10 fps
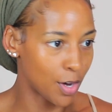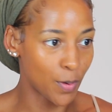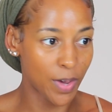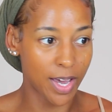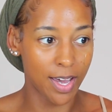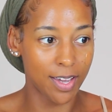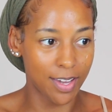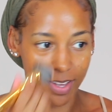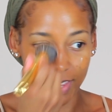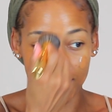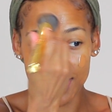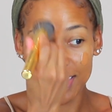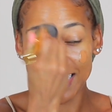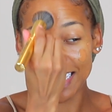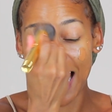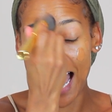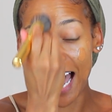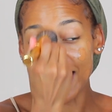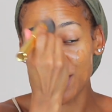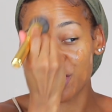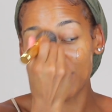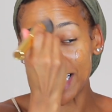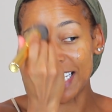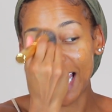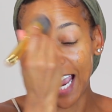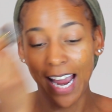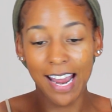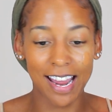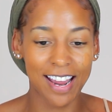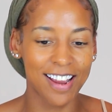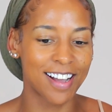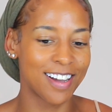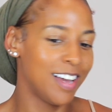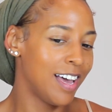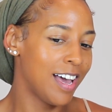Okay, yeah, this is hydrating.